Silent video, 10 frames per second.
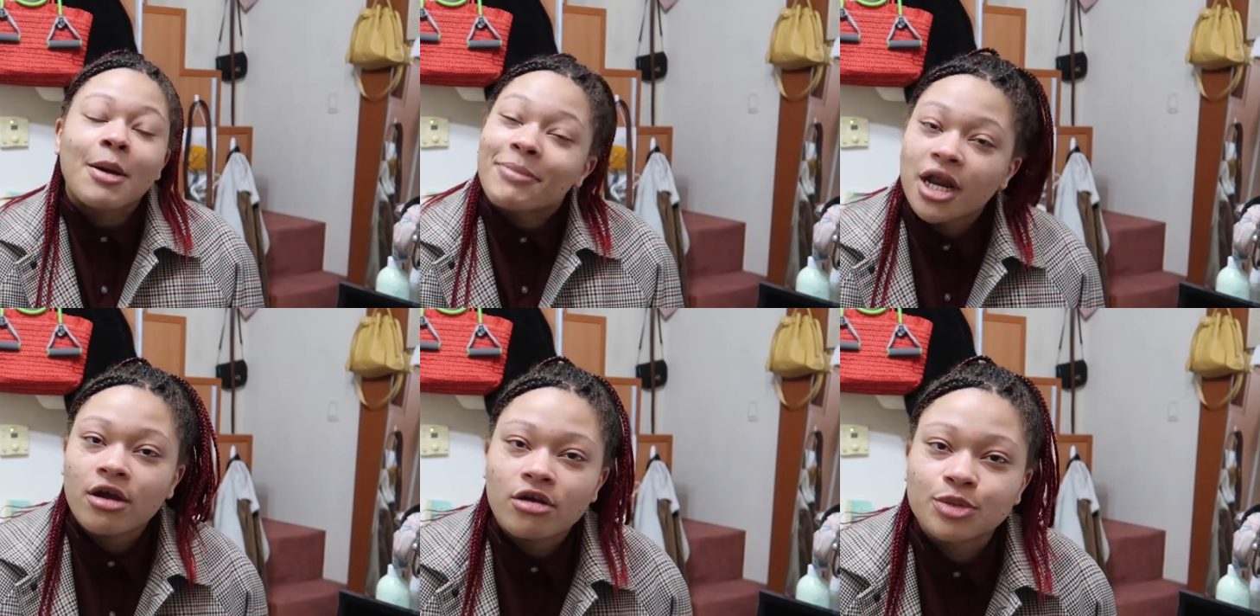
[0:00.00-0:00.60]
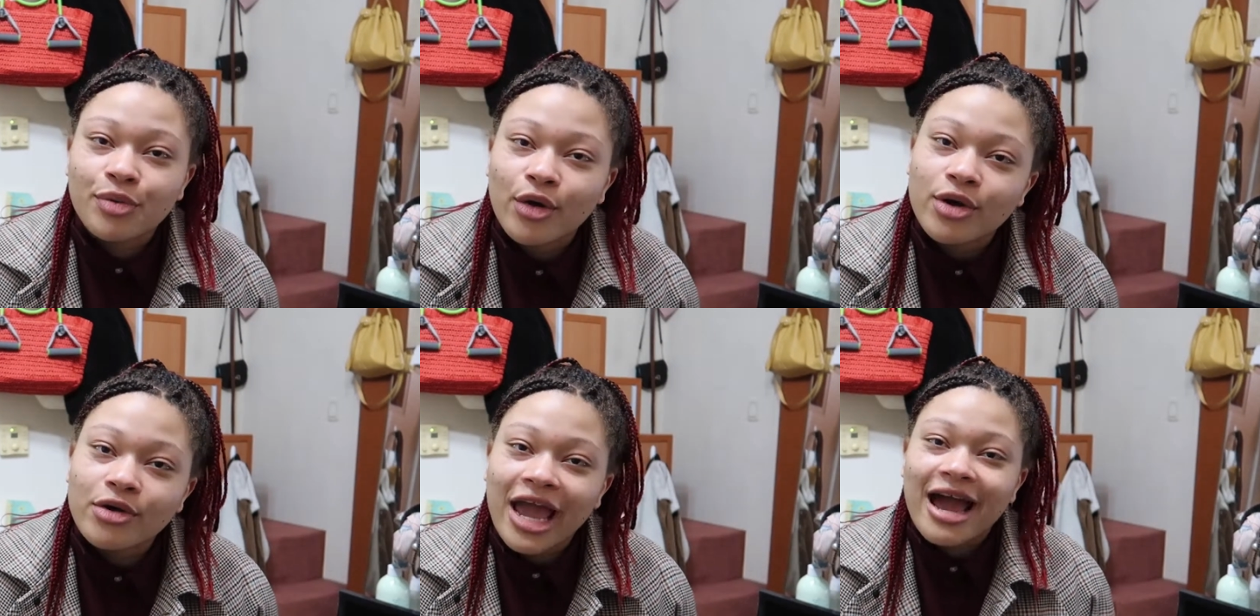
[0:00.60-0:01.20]
But a girl's
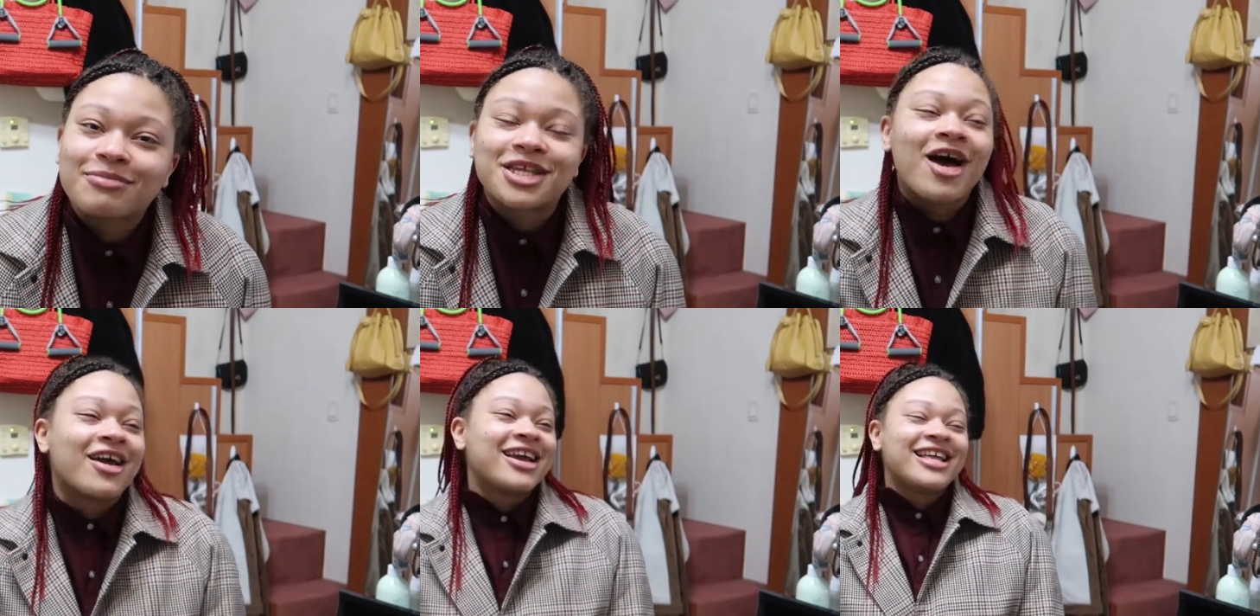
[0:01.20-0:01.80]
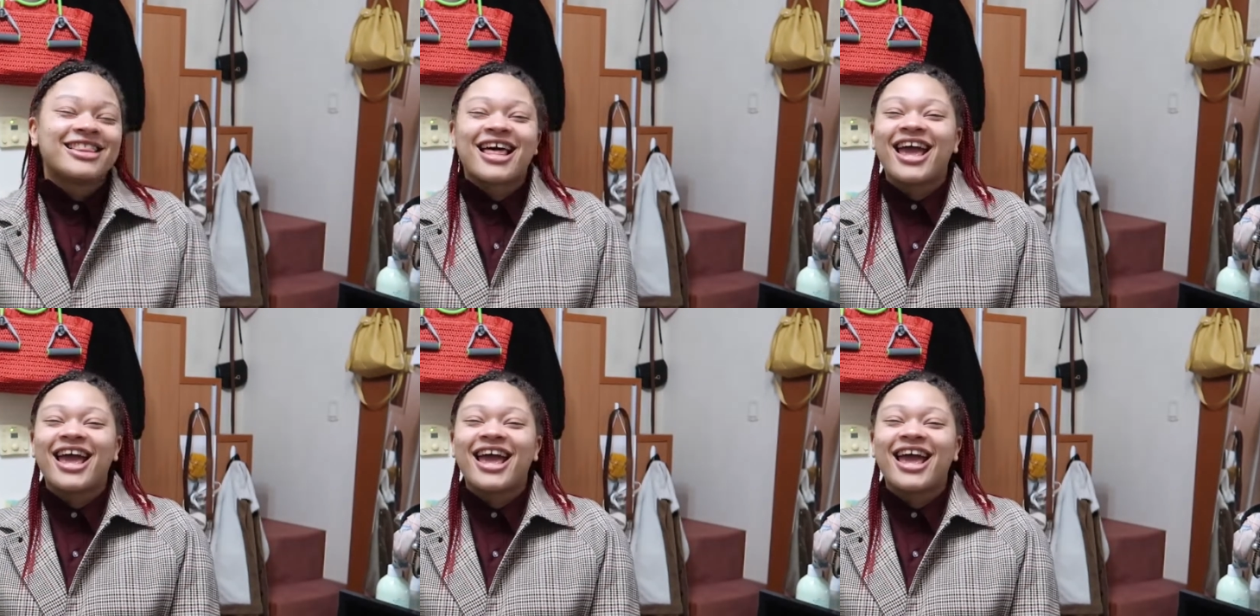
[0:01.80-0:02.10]
broke, okay? I'm sorry.